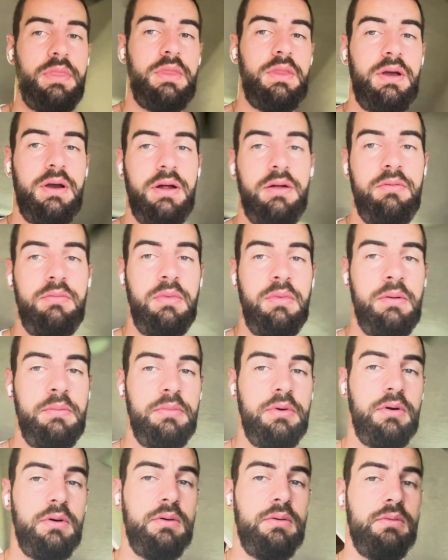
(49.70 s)
I
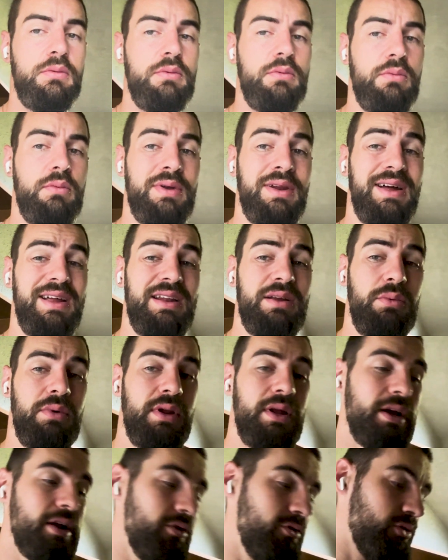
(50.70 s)
remember when I when
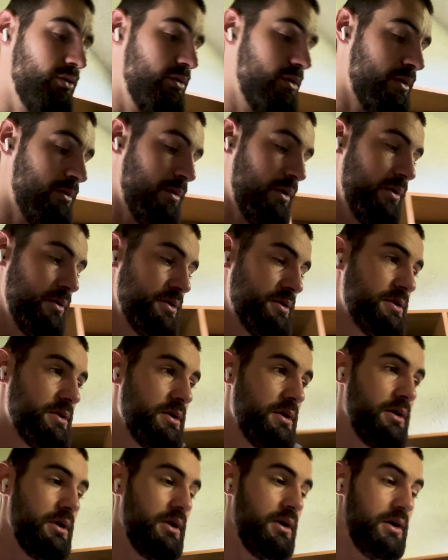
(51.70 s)
I grew the most
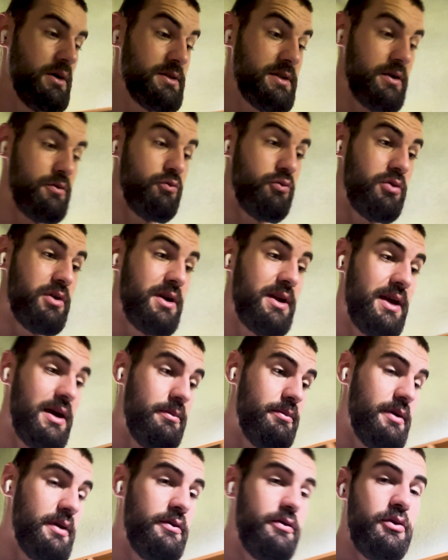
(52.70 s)
last, I really
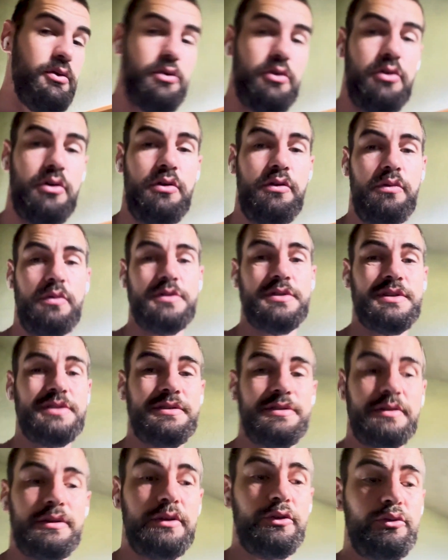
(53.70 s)
had pivotal growth was in
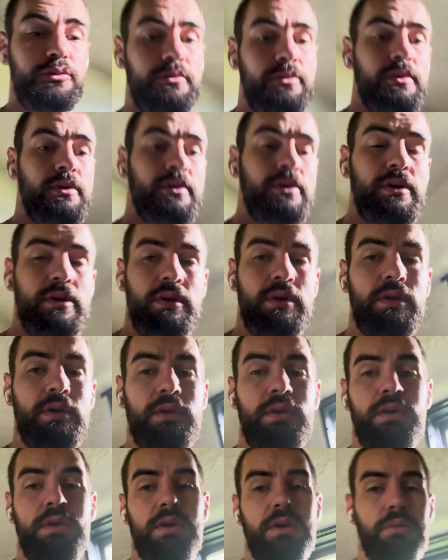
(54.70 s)
Tulum.
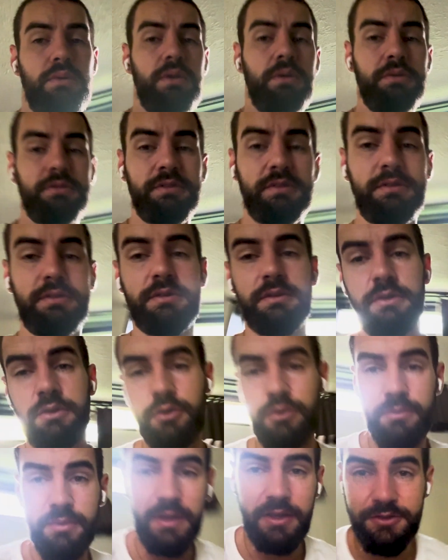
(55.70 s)
And when I was in
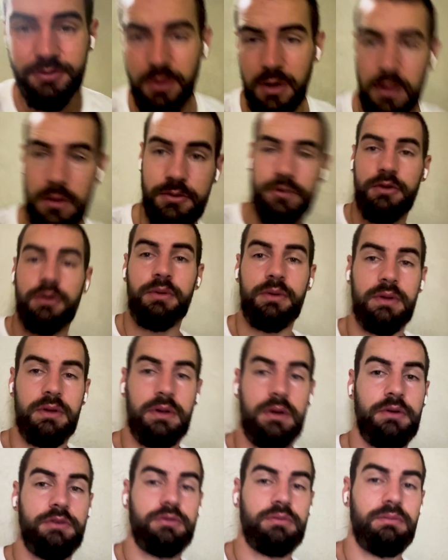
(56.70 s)
Tulum, guess what I was doing?
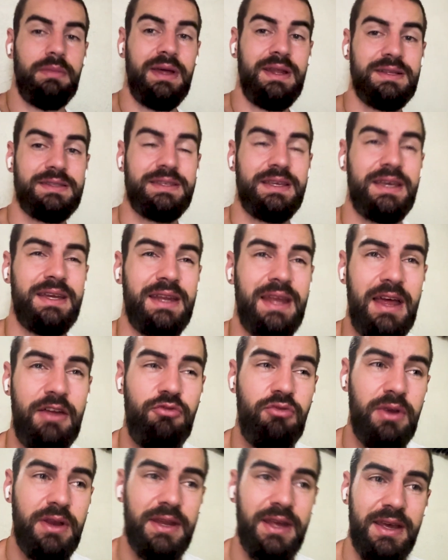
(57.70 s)
I was meditating
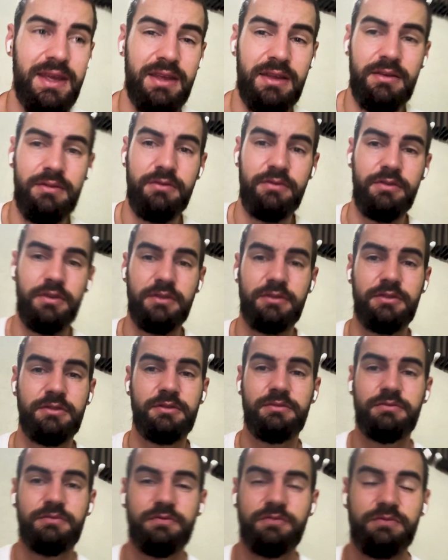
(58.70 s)
every day for
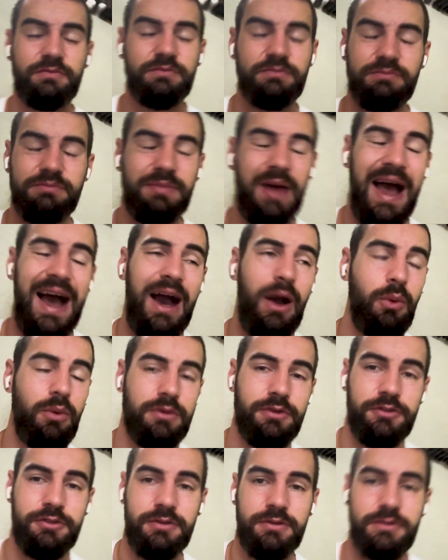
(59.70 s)

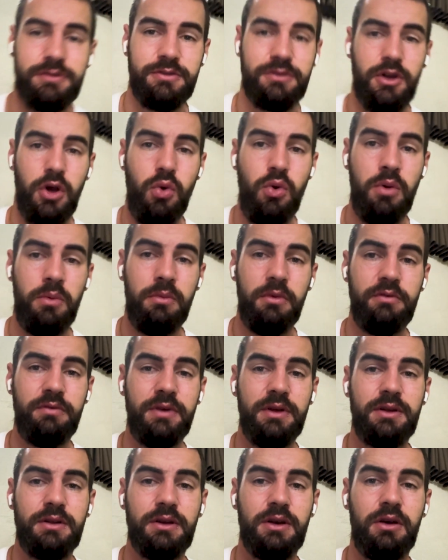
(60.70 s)
hours, just going
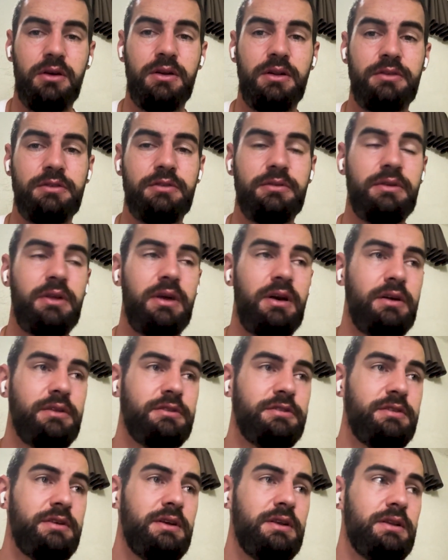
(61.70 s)
within, going into the
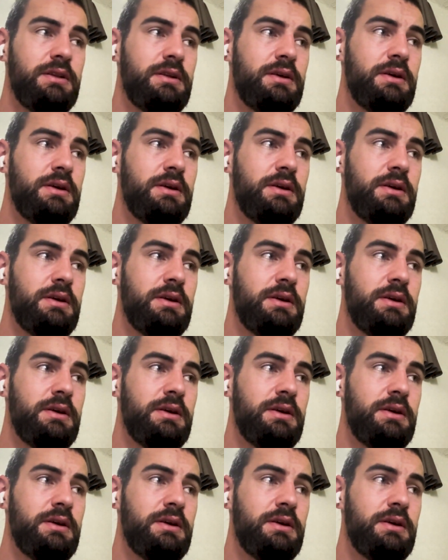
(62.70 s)
unseen